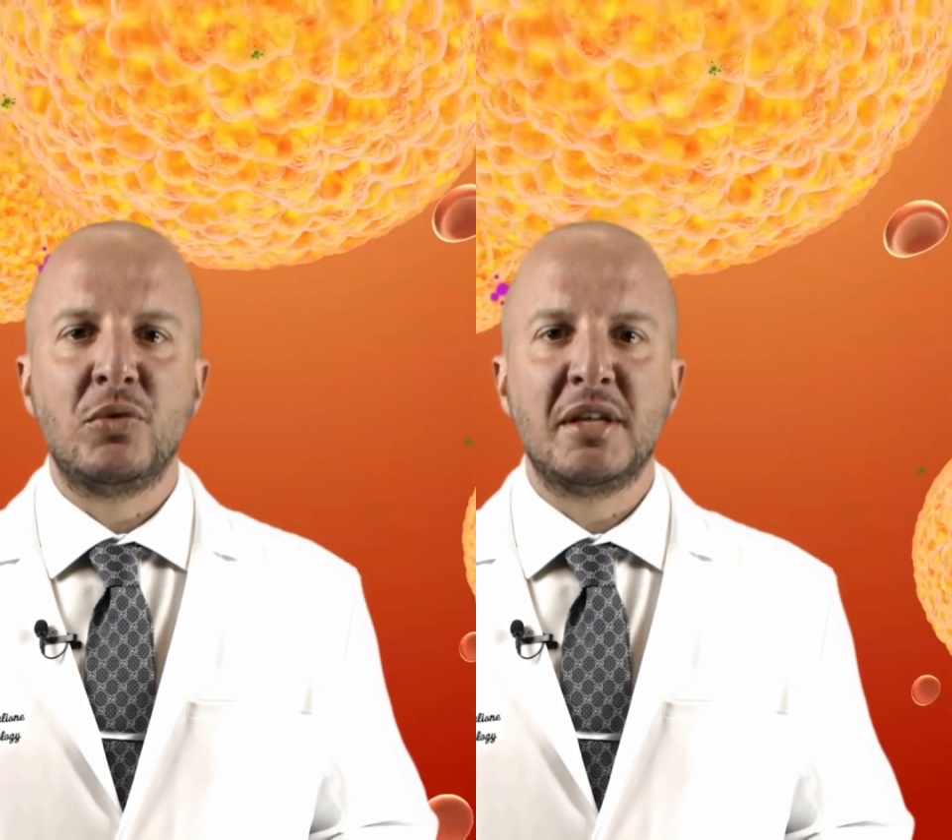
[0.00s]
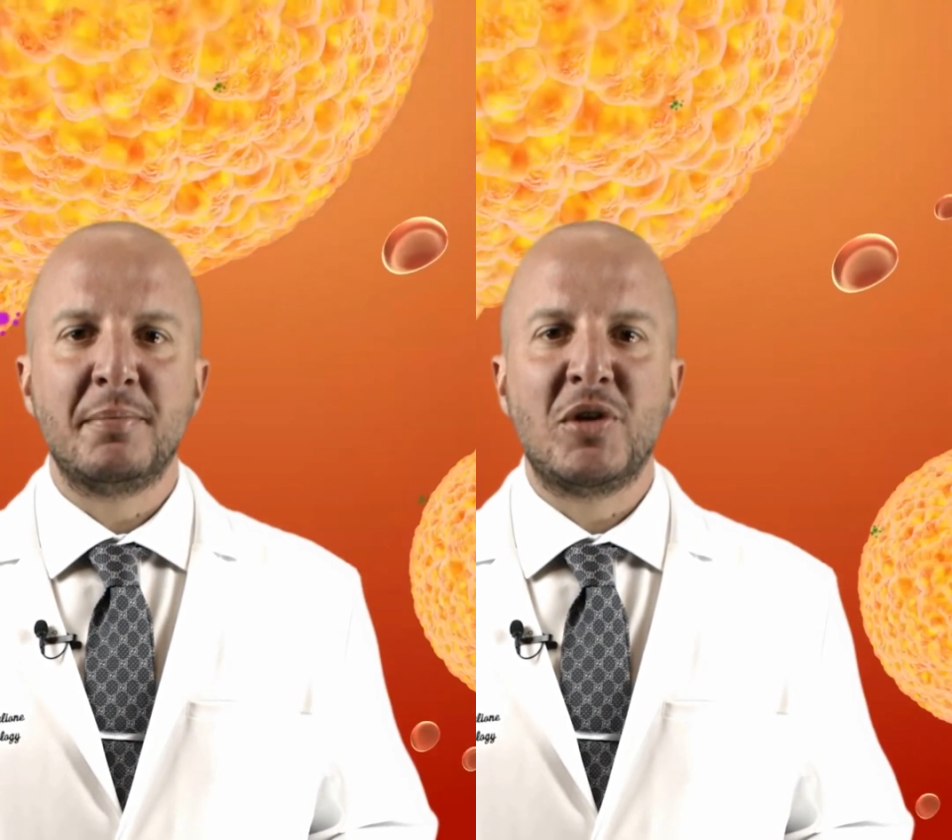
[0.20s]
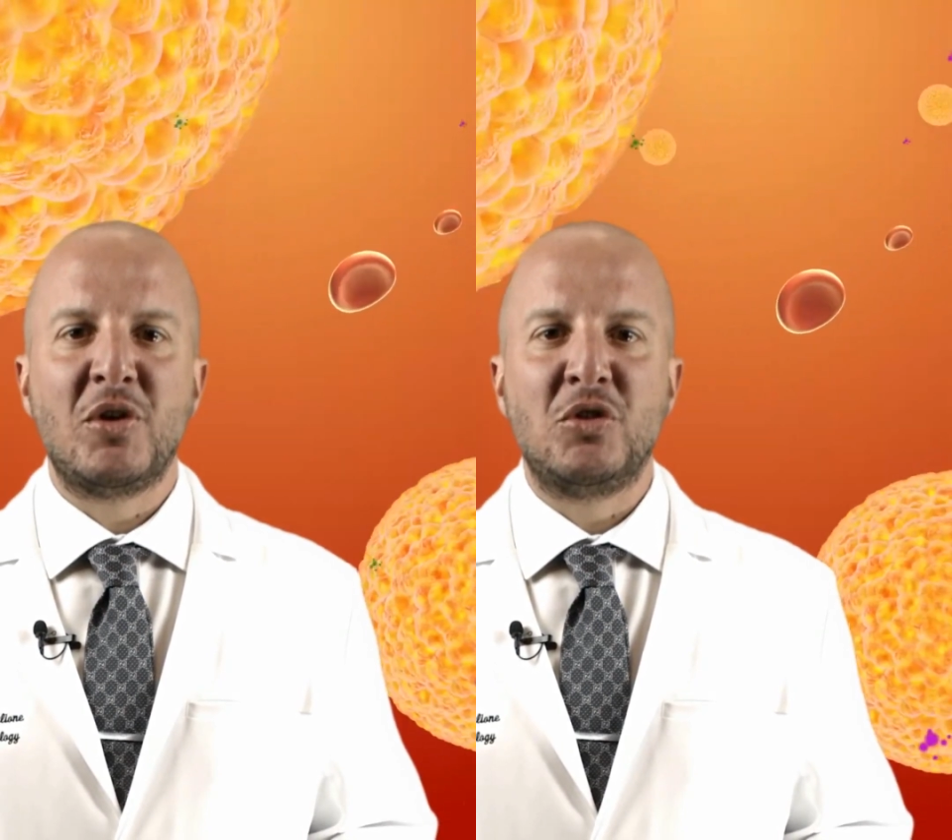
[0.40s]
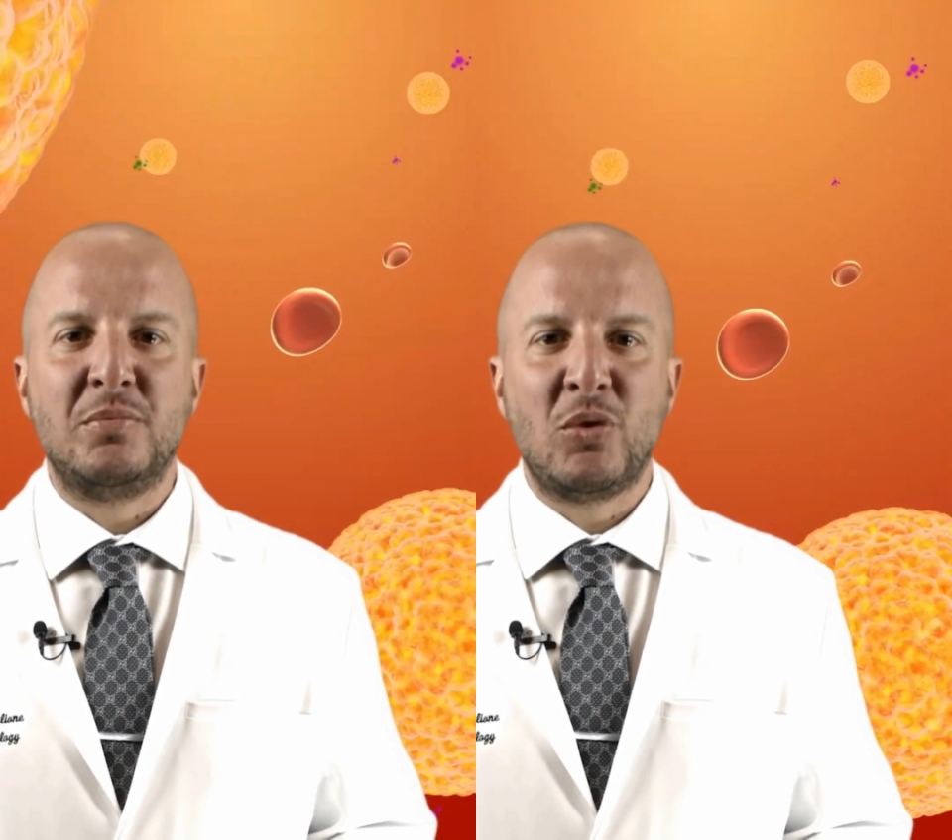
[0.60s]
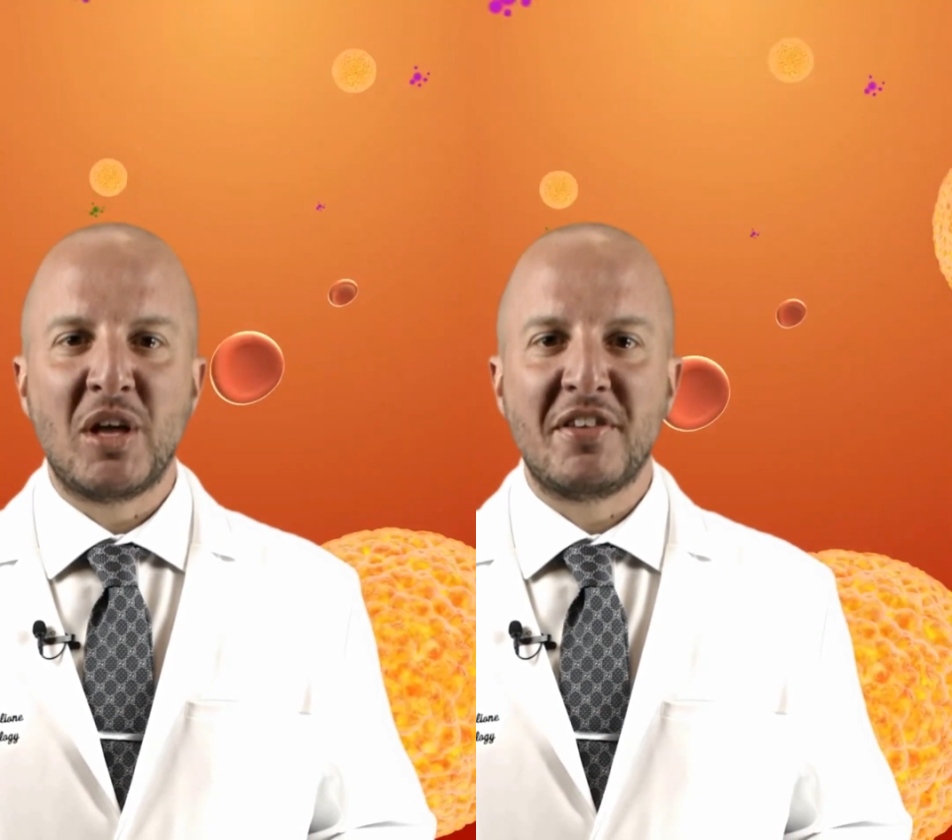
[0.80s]
which improves
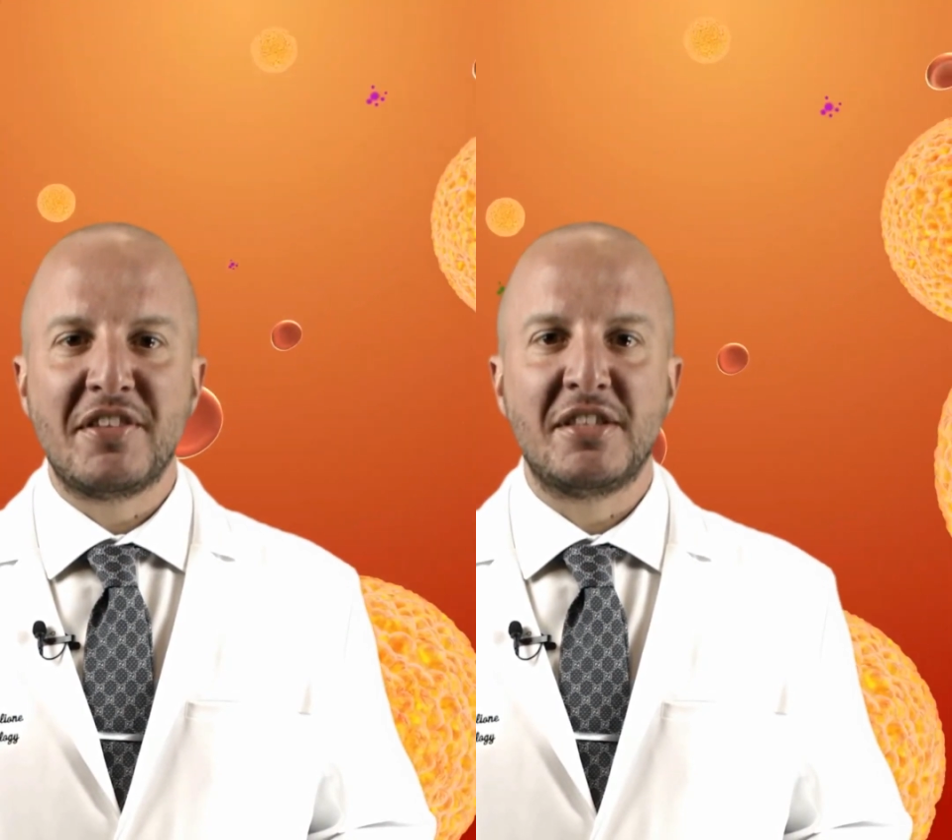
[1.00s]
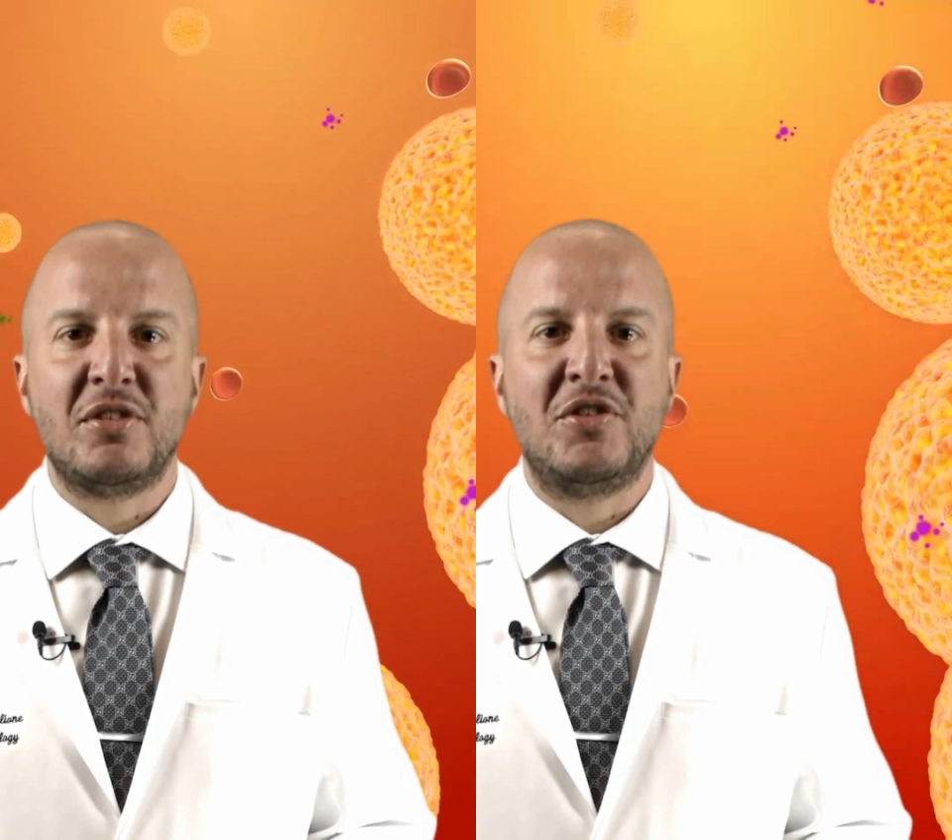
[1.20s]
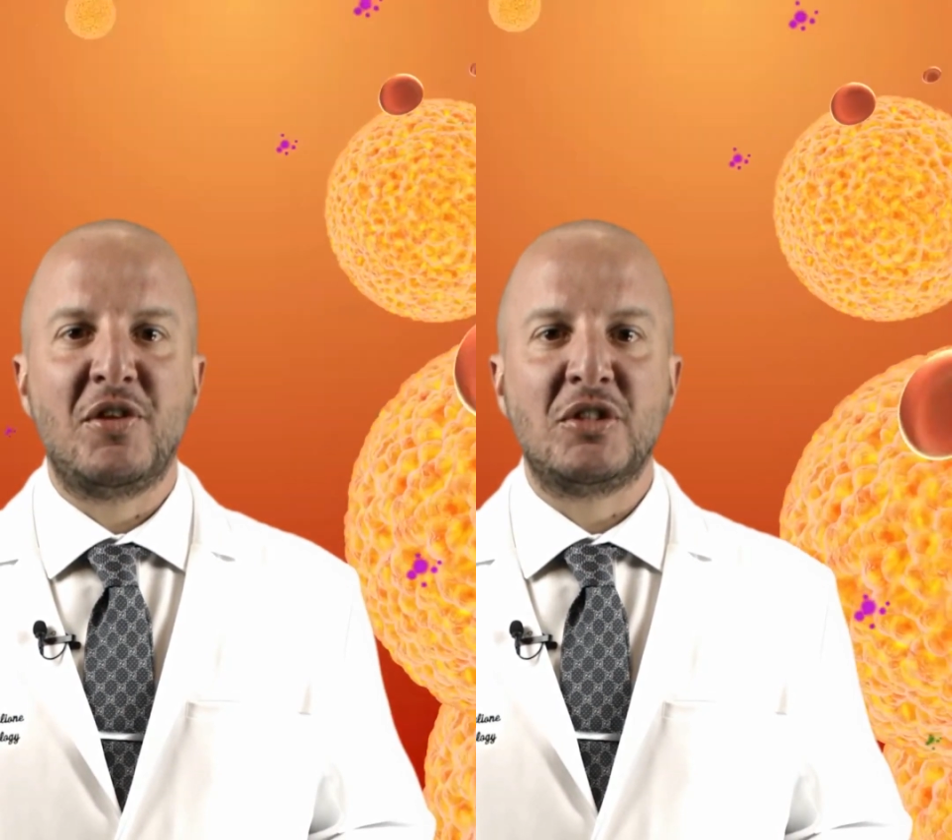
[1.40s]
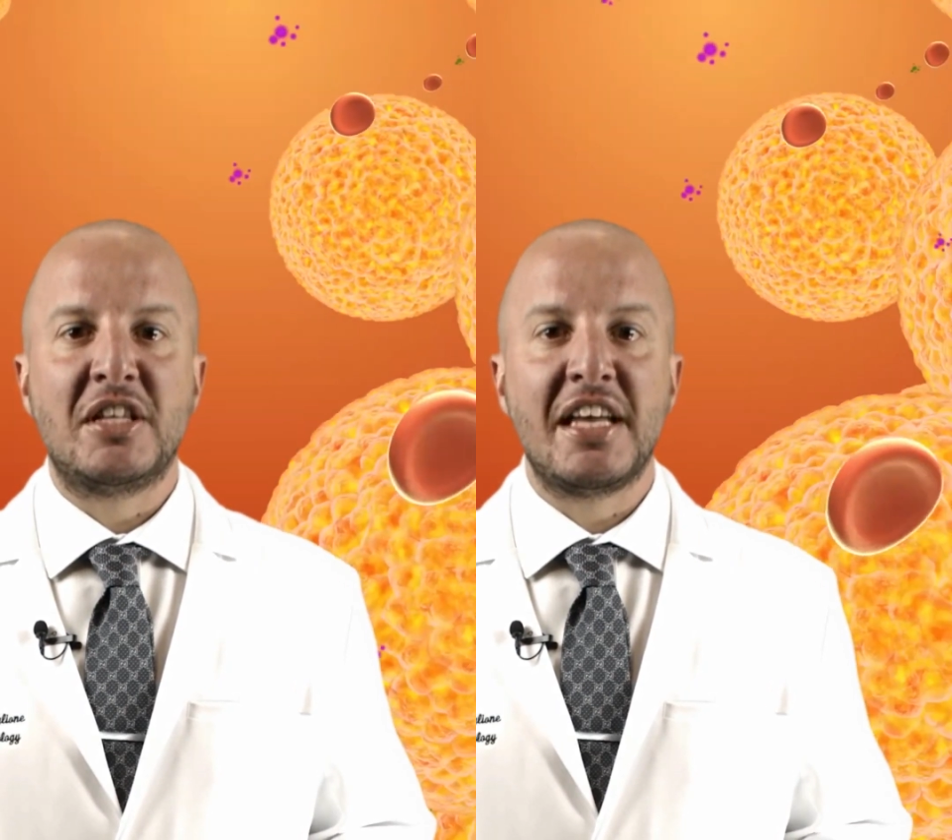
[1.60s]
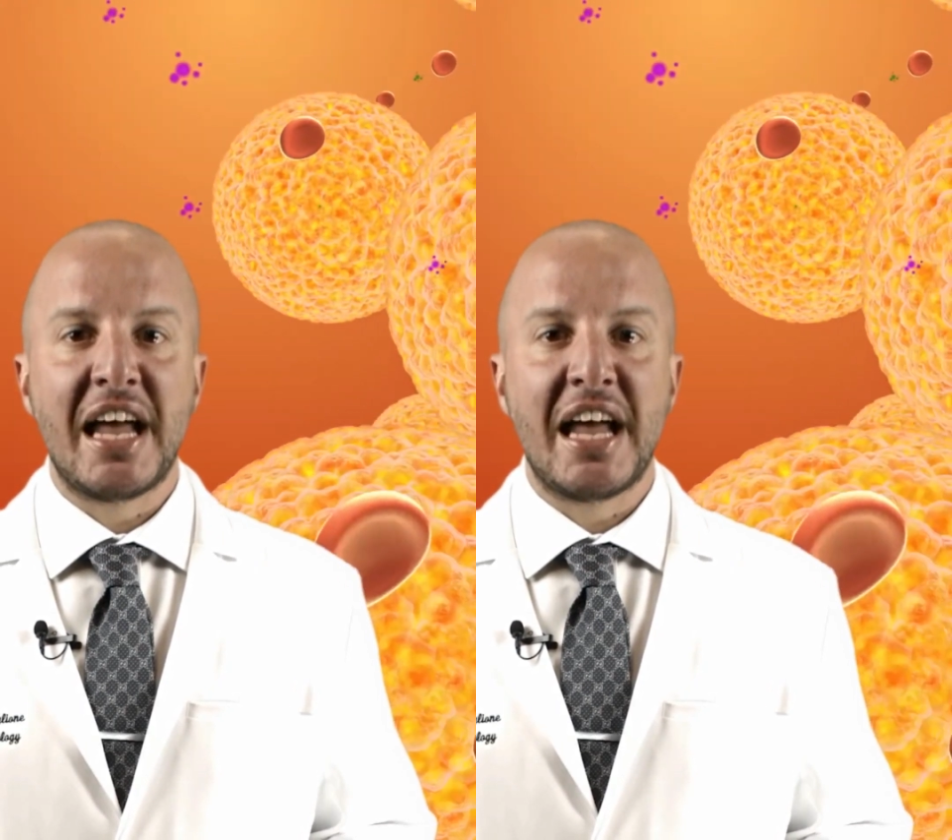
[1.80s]
blood vessel function